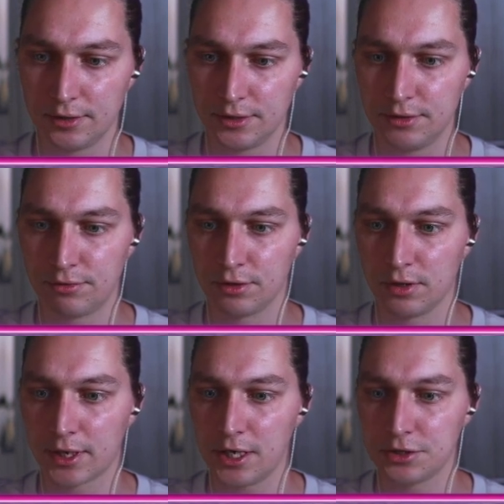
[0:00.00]
in different
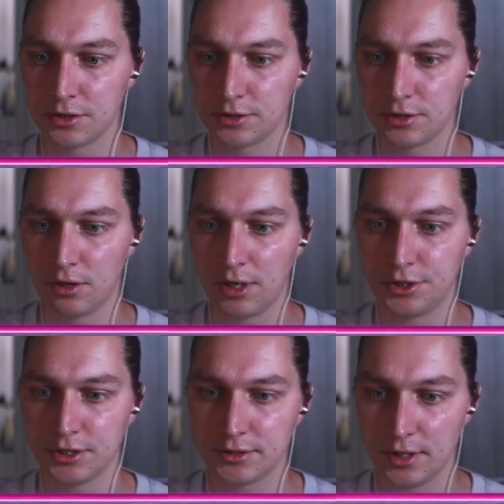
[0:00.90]
locations, so I
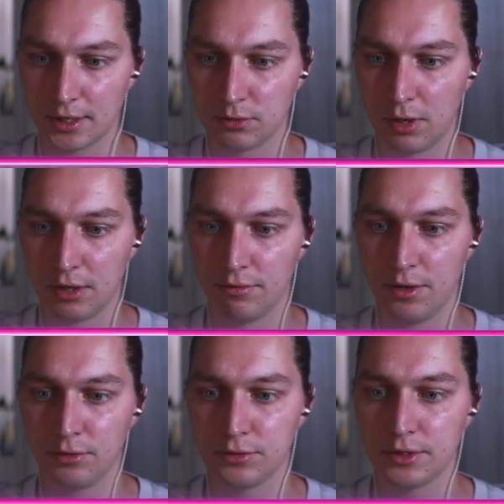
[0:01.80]
just select one of
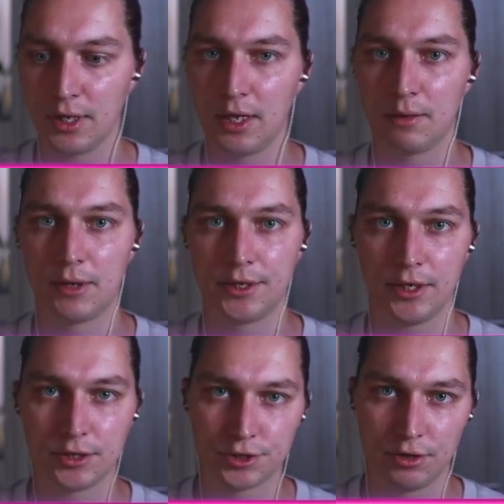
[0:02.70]
those, but
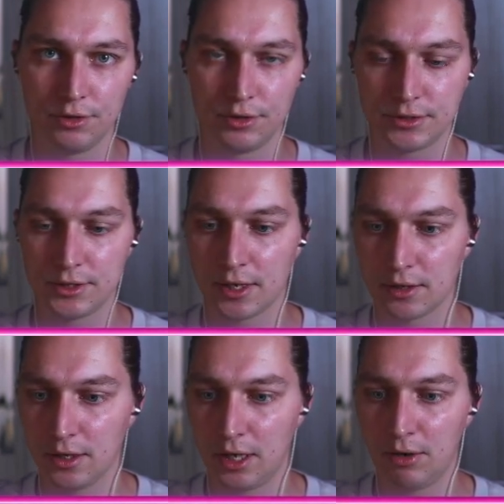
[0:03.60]
I'll show you in a sec
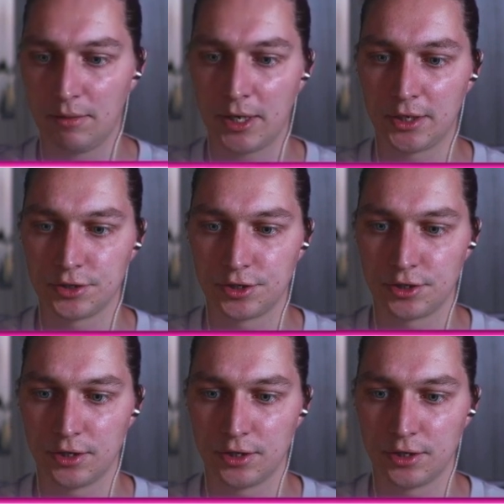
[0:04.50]
how I manage